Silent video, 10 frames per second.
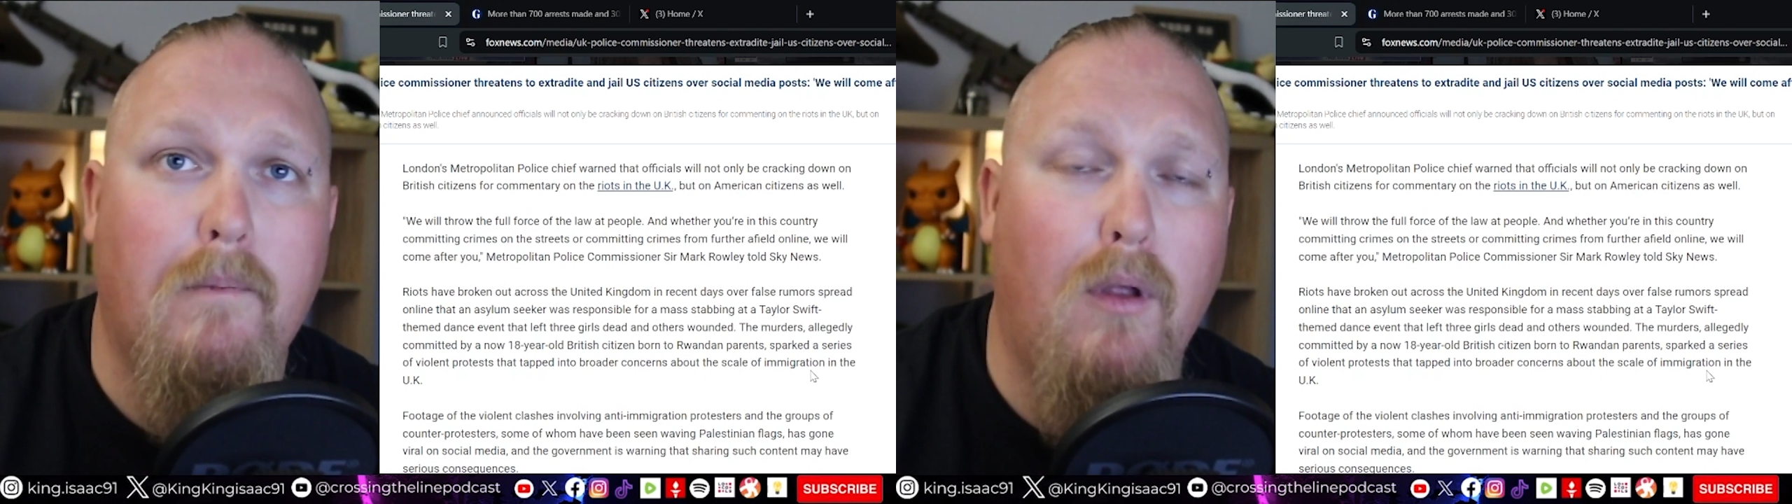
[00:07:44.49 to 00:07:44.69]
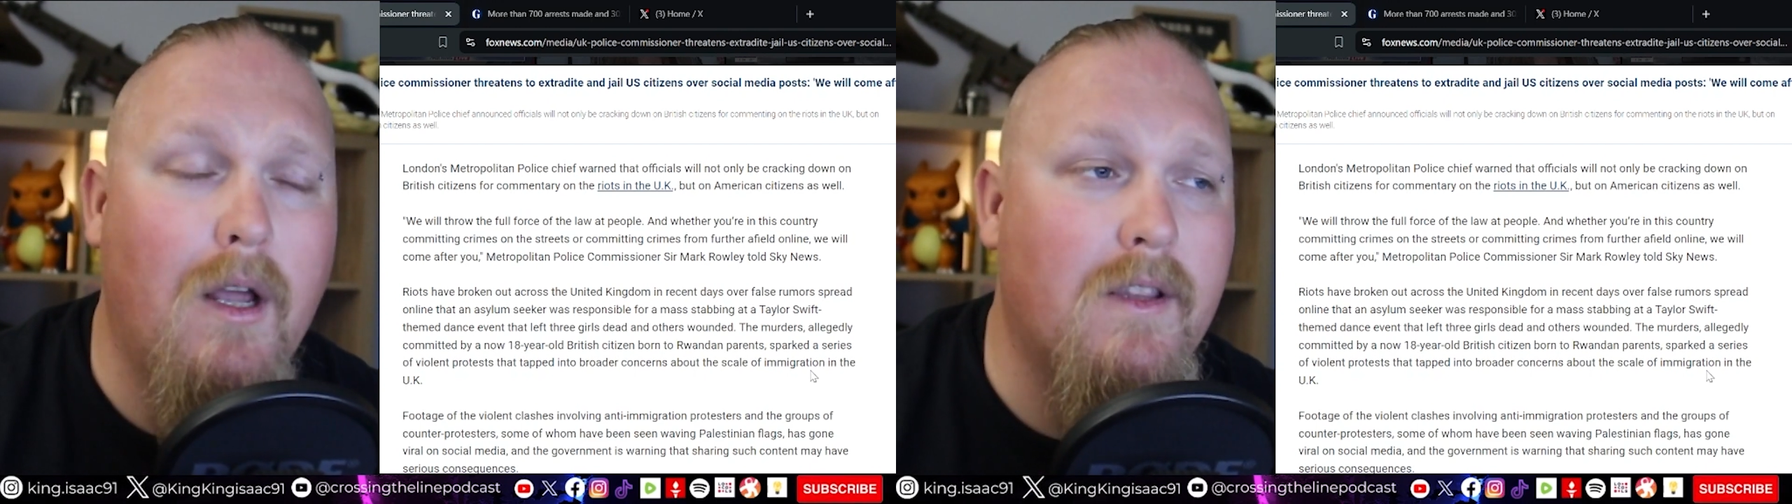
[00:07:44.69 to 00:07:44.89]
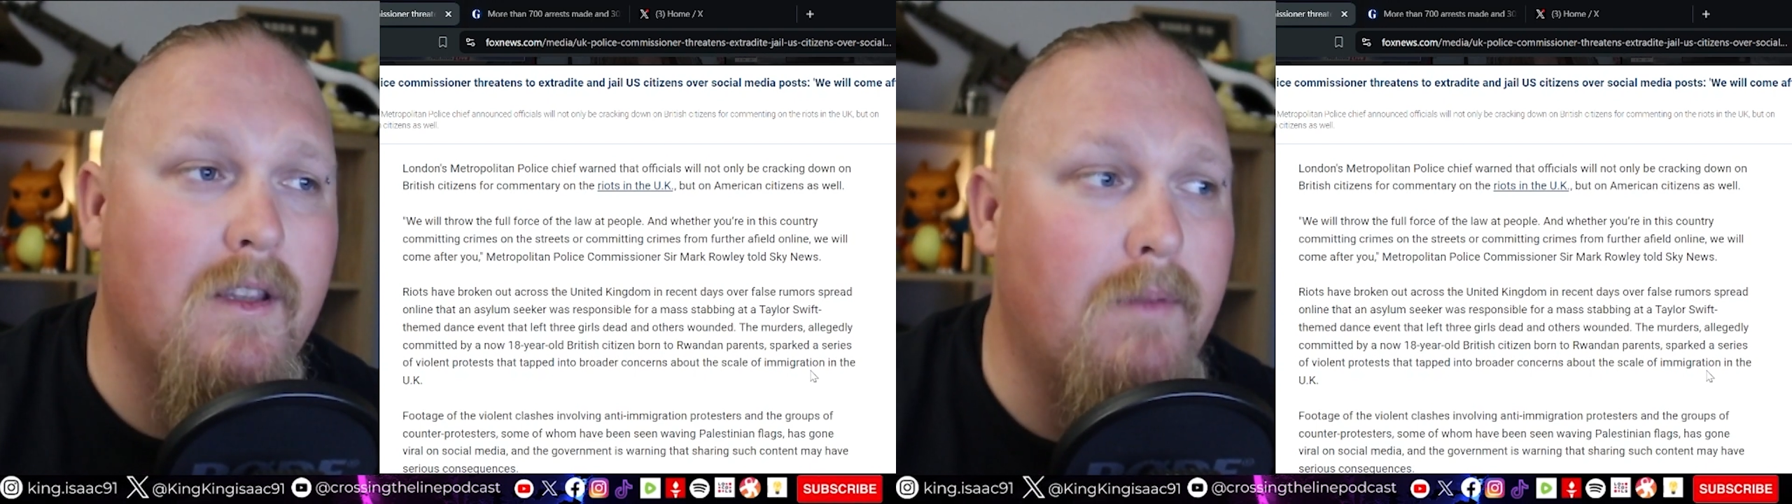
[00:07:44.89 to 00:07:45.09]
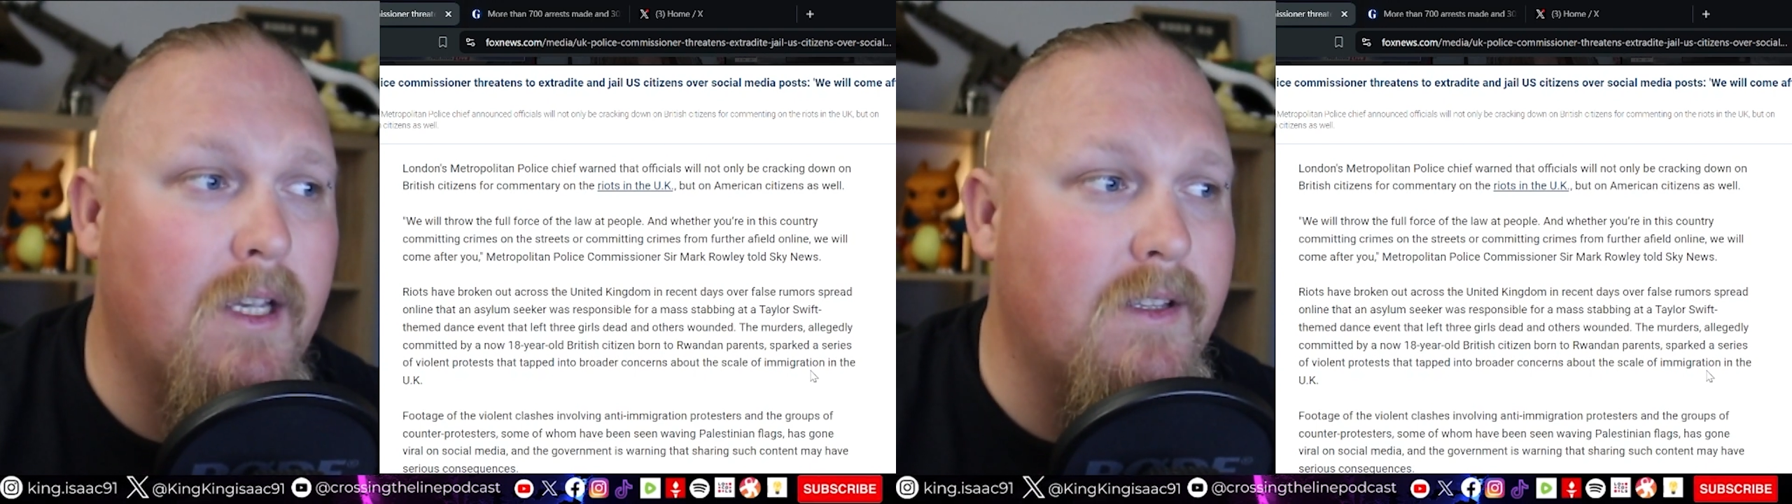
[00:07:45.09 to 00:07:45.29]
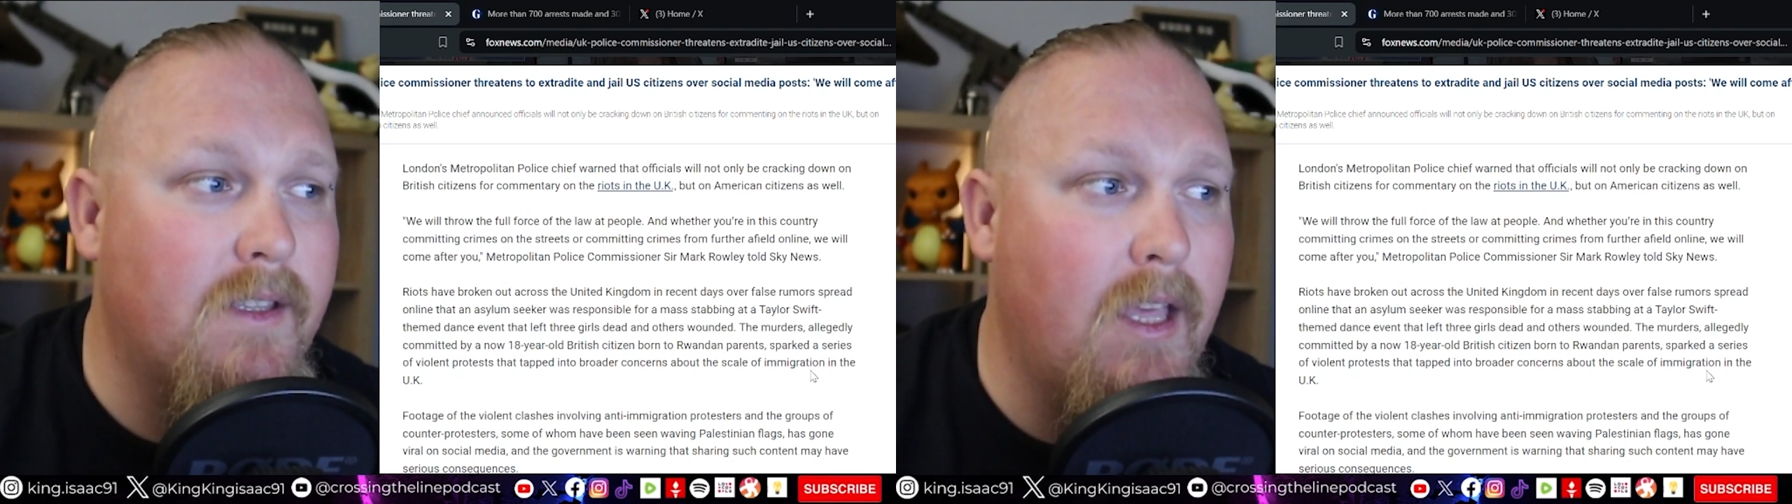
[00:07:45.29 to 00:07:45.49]
apply to them
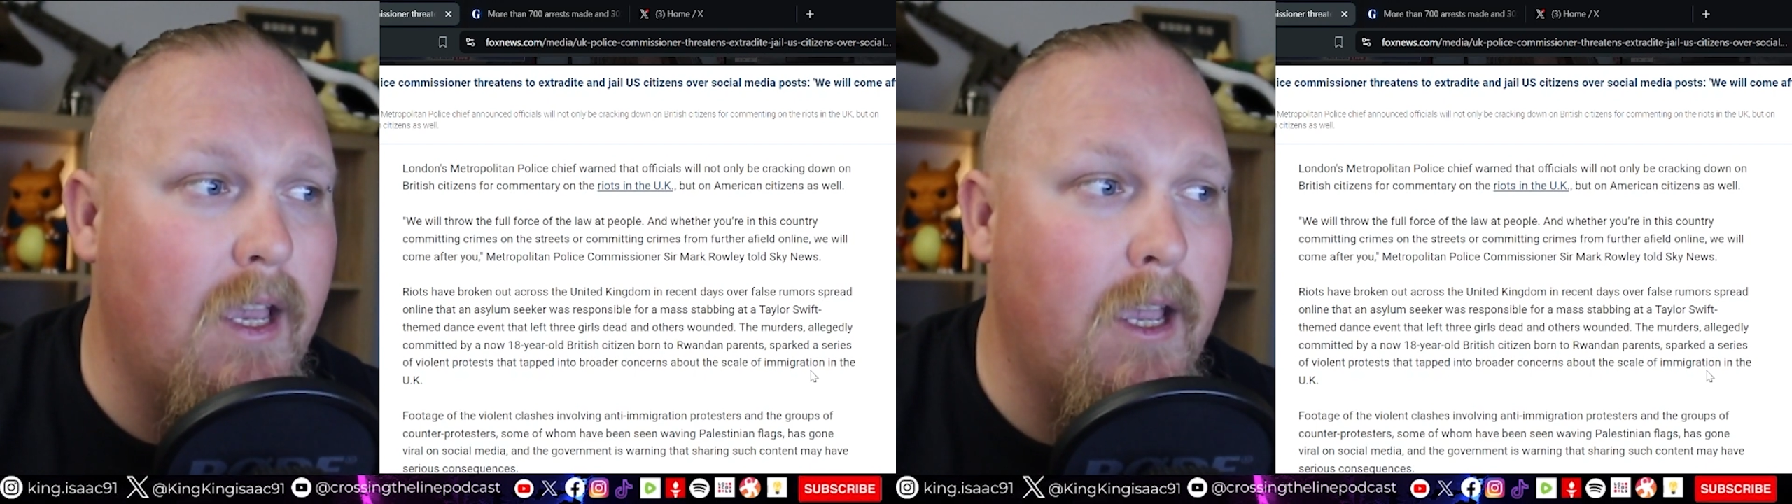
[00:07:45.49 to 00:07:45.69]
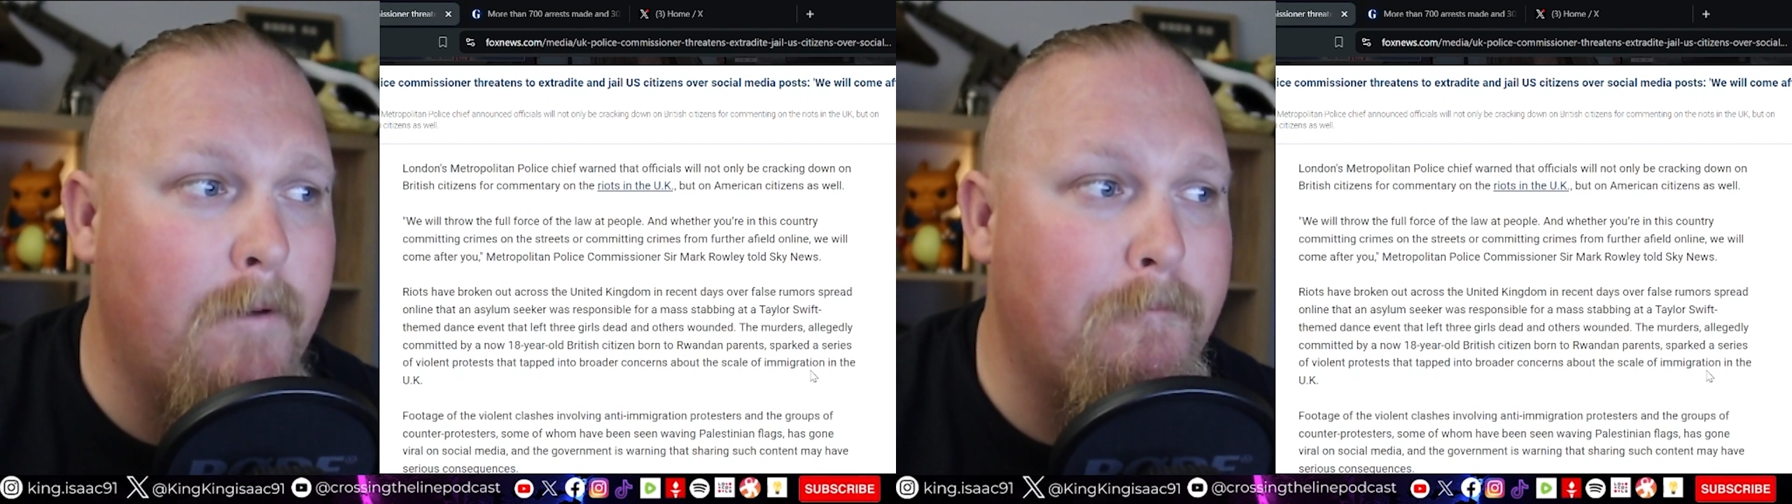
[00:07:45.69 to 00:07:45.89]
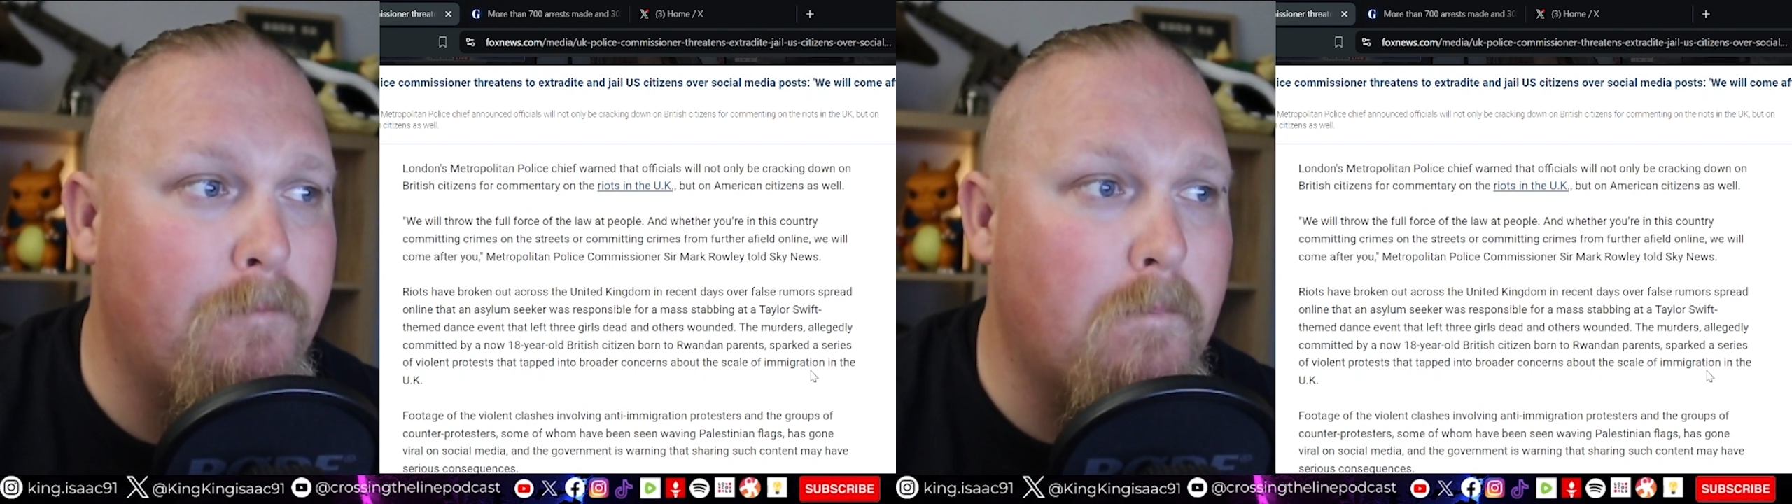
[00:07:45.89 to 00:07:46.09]
because they're